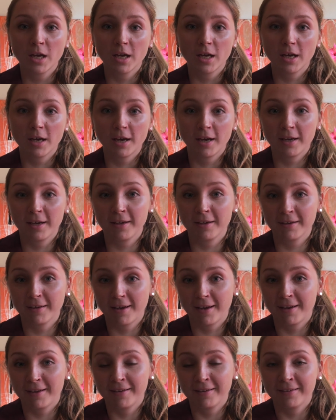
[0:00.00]
I
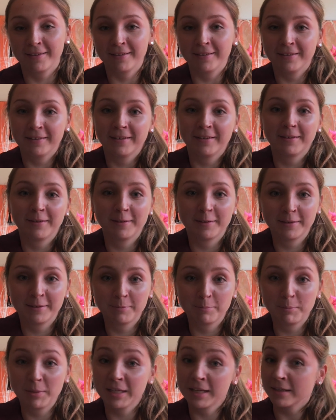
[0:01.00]
had a
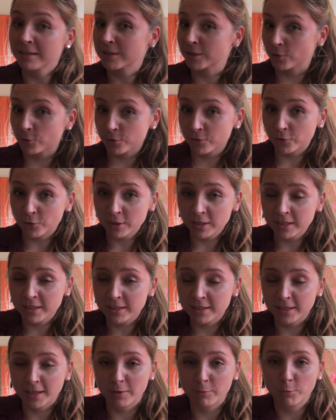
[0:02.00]
big excuse for
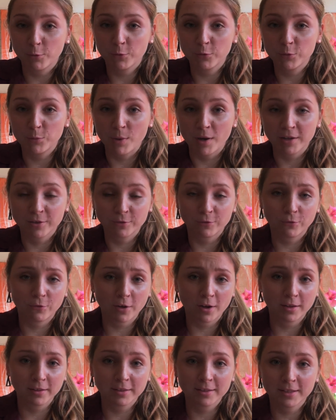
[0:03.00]
this. I moved back to
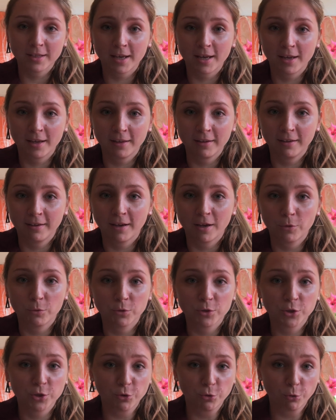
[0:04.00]
France and I was
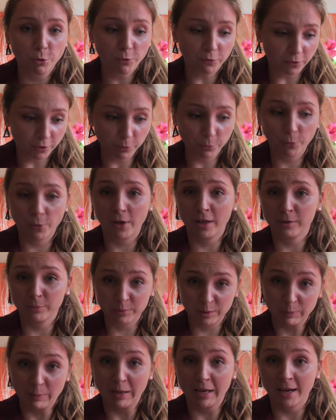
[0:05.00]
so
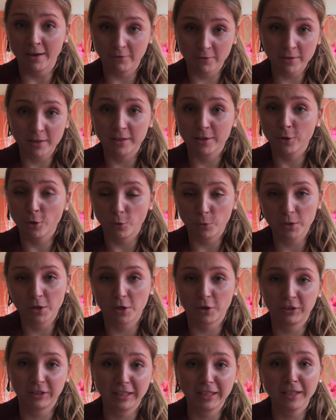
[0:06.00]
overwhelmed by everything going
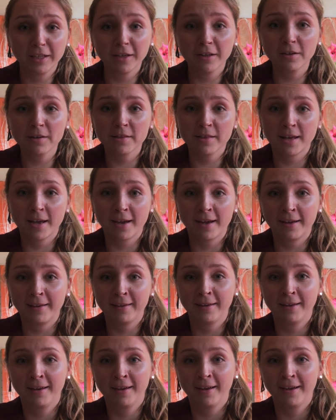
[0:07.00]
on here that
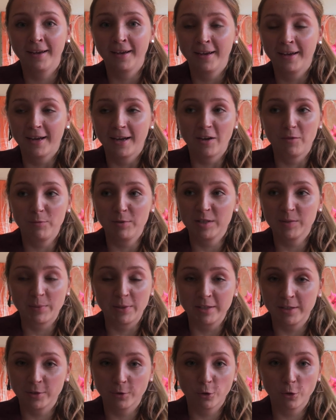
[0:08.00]
I've been
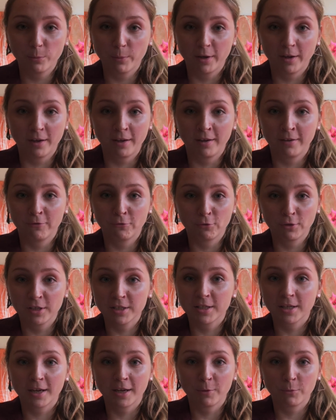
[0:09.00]
spending all my free
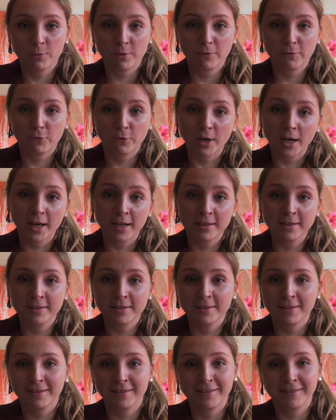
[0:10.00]
time with friends,
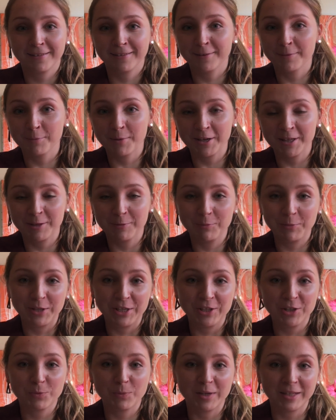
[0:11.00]
by the
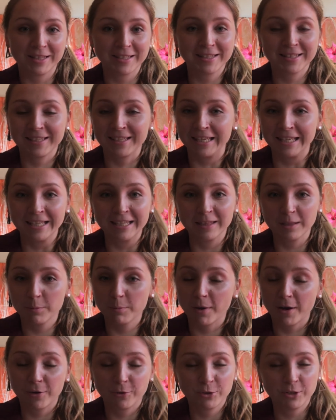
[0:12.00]
beach, by the sea, in the
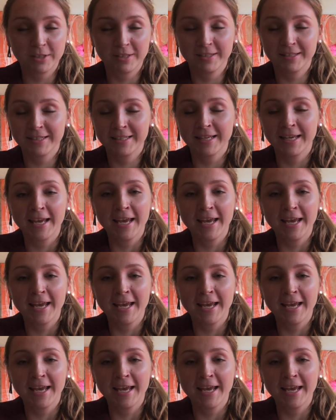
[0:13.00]
mountains.